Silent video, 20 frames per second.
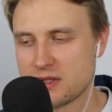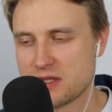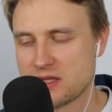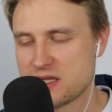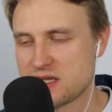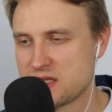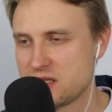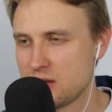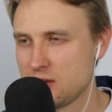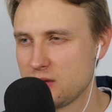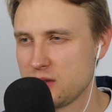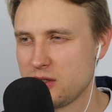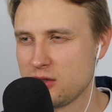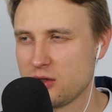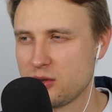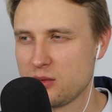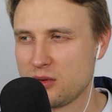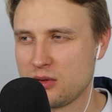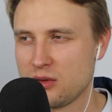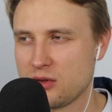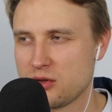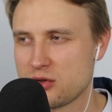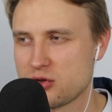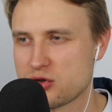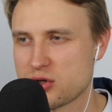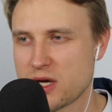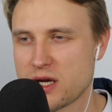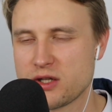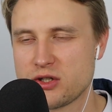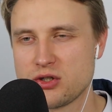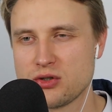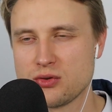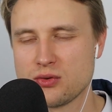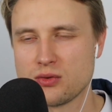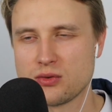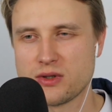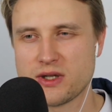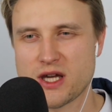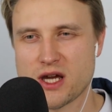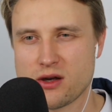still try
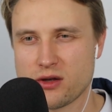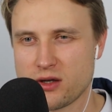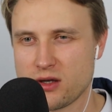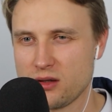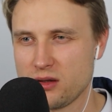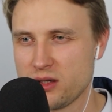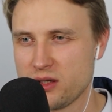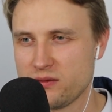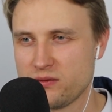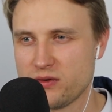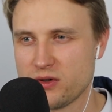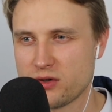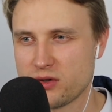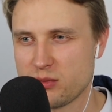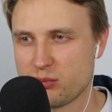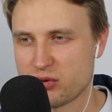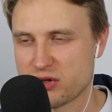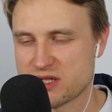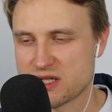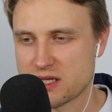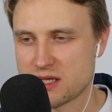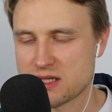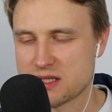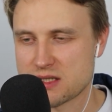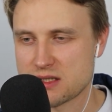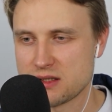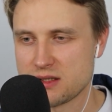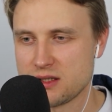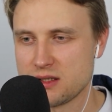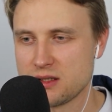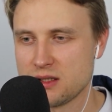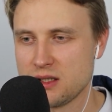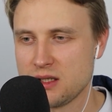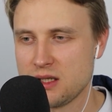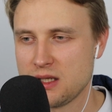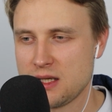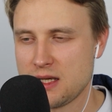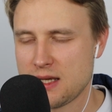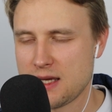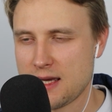to calculate very precisely
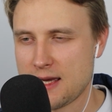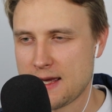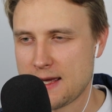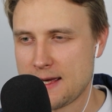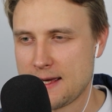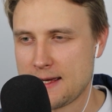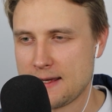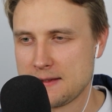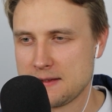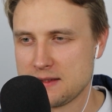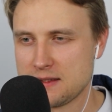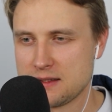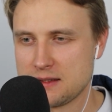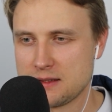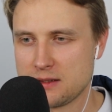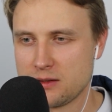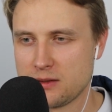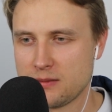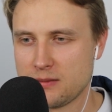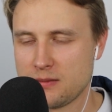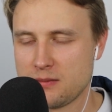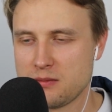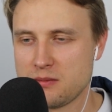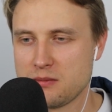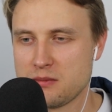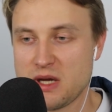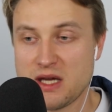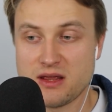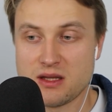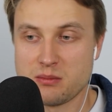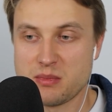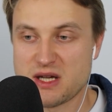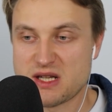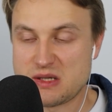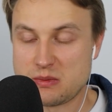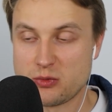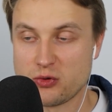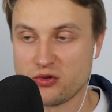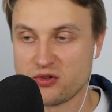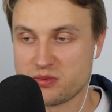and make the
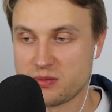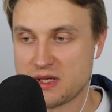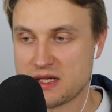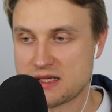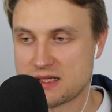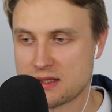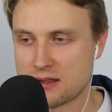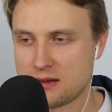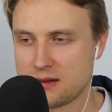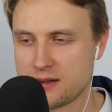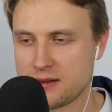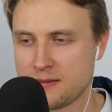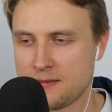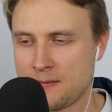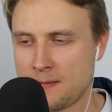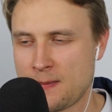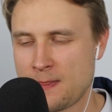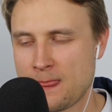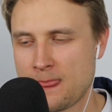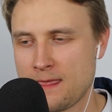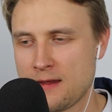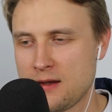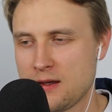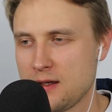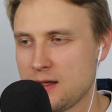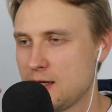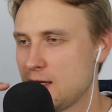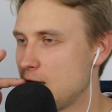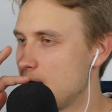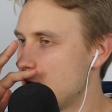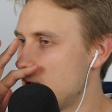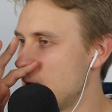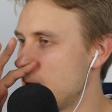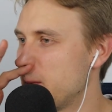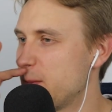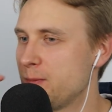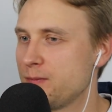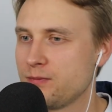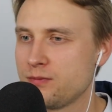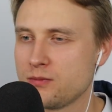best moves. Basically,
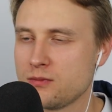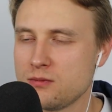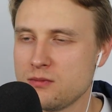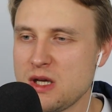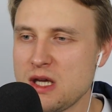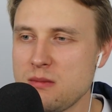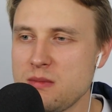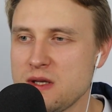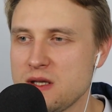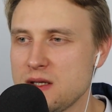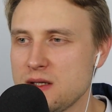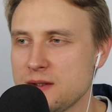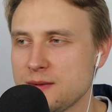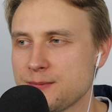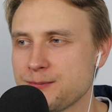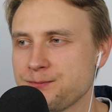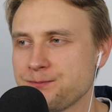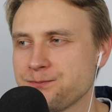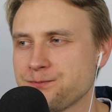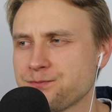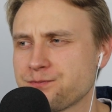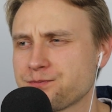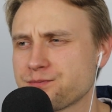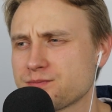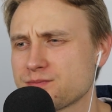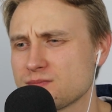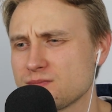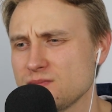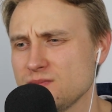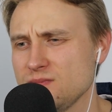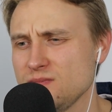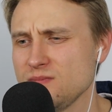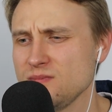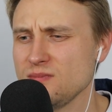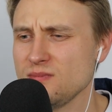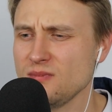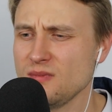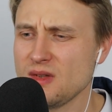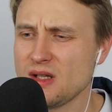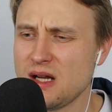maybe
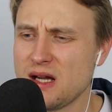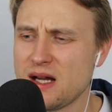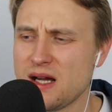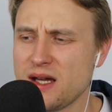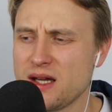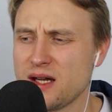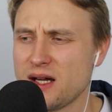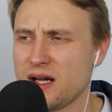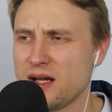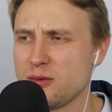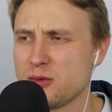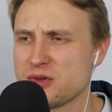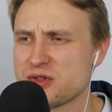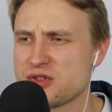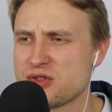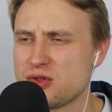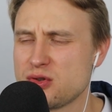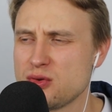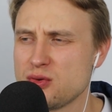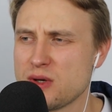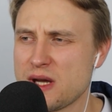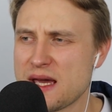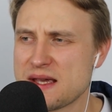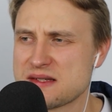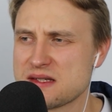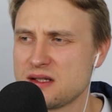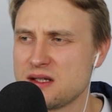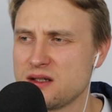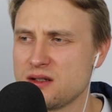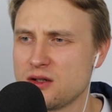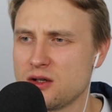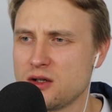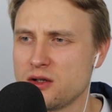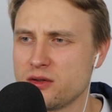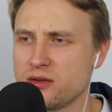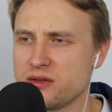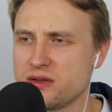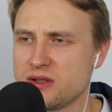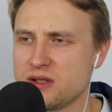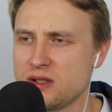I was too hesitant
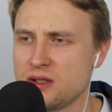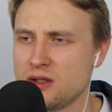on